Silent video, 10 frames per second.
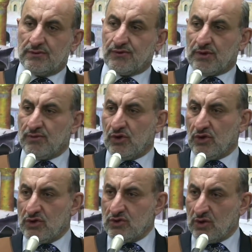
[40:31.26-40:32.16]
from
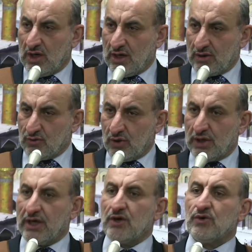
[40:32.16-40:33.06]
those who are
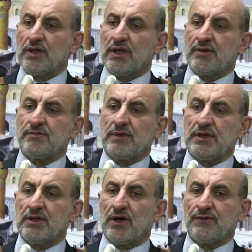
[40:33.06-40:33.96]
working with him
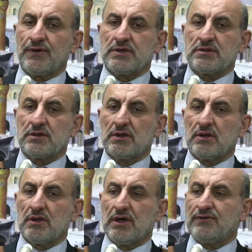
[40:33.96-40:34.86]
in the office,
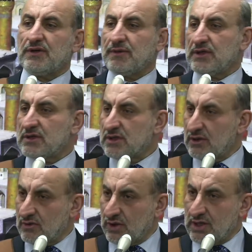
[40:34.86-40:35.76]
everybody say,
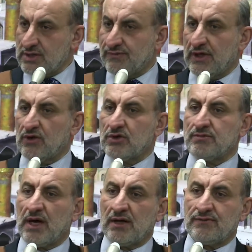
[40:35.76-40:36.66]
no, he is a very good
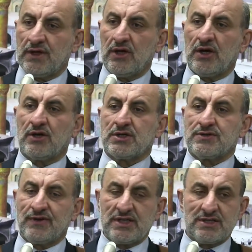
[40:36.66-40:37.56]
man, very
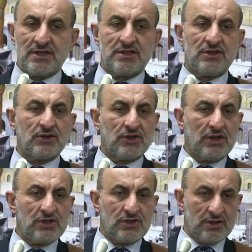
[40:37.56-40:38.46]
honest, very sincere,
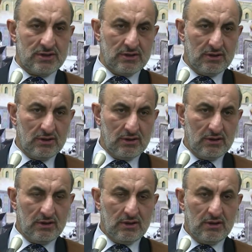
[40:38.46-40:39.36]
religious.
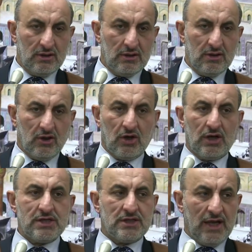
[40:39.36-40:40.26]
Or
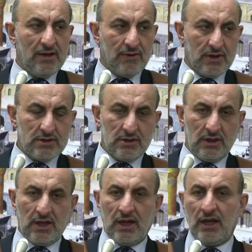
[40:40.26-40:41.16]
his neighbors
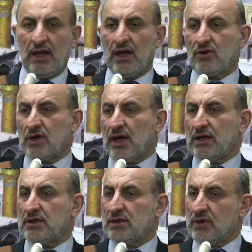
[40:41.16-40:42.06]
in an area,
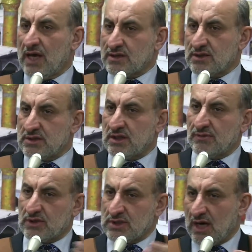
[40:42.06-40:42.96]
locality, we ask his
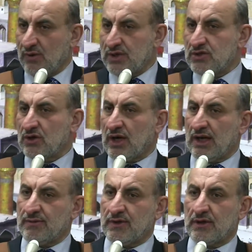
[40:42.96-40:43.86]
neighbors, how is your
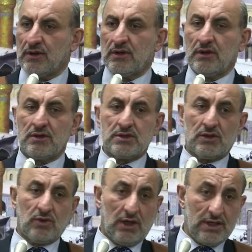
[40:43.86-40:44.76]
neighbor? He
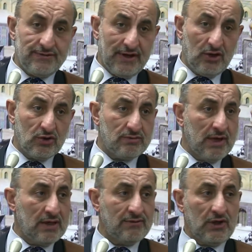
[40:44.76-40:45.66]
said, well, he's a very good
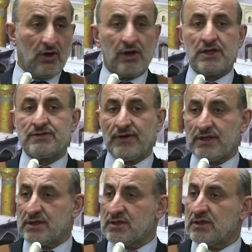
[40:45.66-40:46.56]
man, very honest, very
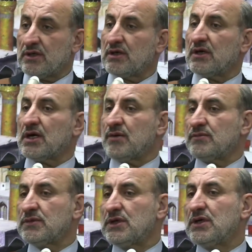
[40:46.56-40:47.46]
sincere. He
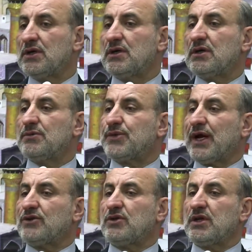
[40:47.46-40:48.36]
come,
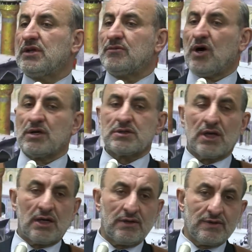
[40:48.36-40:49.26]
prayed in the mosque,
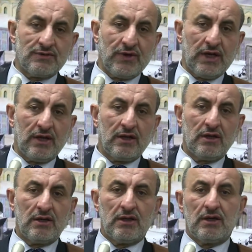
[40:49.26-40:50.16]
and he is very
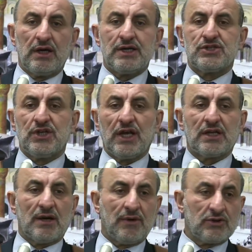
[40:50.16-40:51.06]

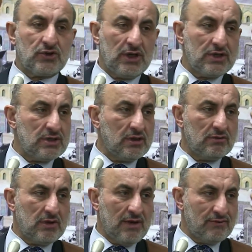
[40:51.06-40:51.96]
strict about
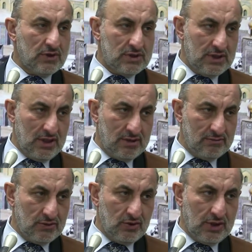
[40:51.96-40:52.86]
religion. We have not seen him
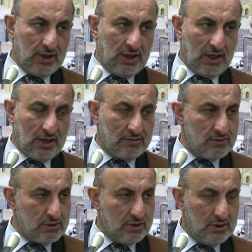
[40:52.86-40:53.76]
doing any
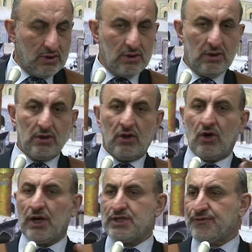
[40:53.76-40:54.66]
haram.
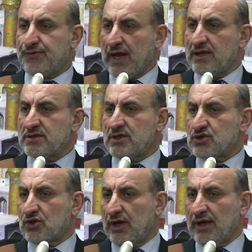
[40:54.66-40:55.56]
Or his friends,
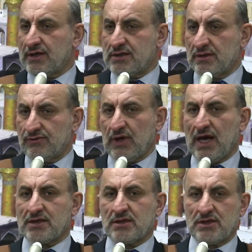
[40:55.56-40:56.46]
his colleagues, if we
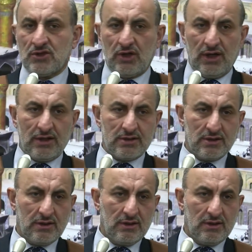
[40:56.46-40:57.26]
ask his colleagues,